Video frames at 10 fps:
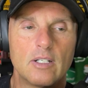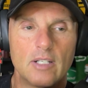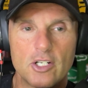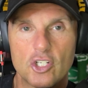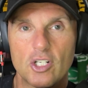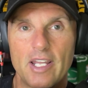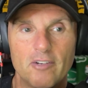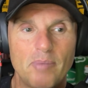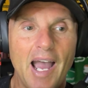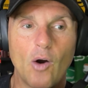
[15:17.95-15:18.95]
legislative
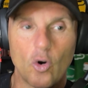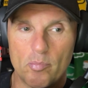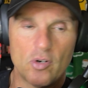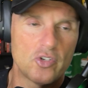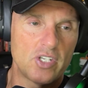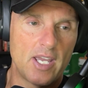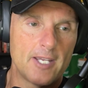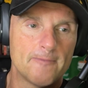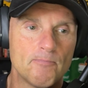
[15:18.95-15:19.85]
power per se.